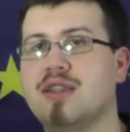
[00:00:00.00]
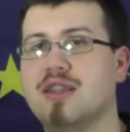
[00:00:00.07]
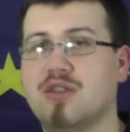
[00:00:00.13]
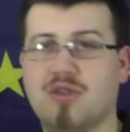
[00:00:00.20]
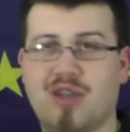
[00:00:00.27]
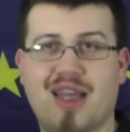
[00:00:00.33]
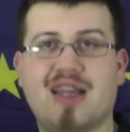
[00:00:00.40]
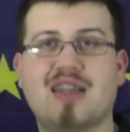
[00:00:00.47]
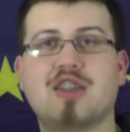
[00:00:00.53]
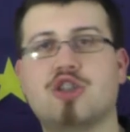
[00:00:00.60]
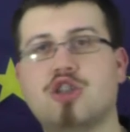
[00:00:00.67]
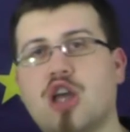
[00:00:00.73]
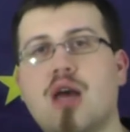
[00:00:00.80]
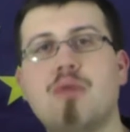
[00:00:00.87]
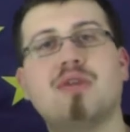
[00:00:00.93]
as like
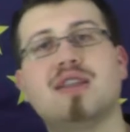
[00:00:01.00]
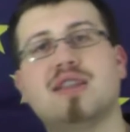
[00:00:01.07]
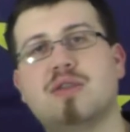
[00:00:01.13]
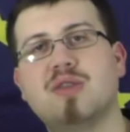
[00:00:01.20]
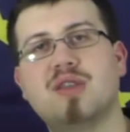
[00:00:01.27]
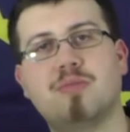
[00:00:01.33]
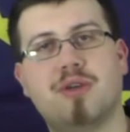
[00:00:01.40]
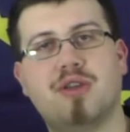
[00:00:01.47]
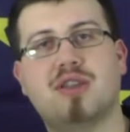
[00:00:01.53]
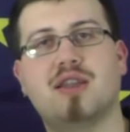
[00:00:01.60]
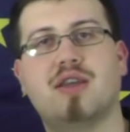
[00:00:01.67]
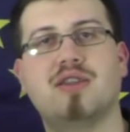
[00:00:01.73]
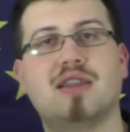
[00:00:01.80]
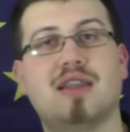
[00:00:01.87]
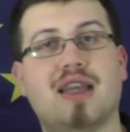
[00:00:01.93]
German and Swiss
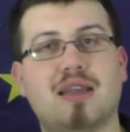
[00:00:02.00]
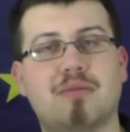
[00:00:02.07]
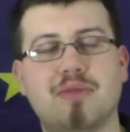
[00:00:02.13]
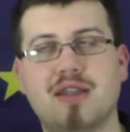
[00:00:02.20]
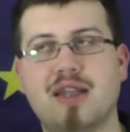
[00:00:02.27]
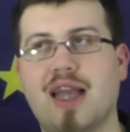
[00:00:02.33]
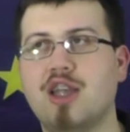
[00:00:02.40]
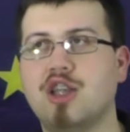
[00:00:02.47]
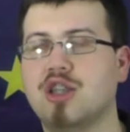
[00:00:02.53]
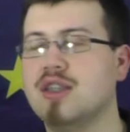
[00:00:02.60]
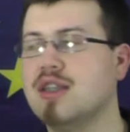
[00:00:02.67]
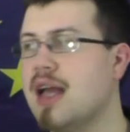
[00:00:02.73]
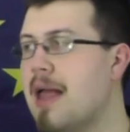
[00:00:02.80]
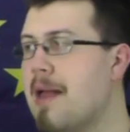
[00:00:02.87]
mercenaries in late Middle Ages,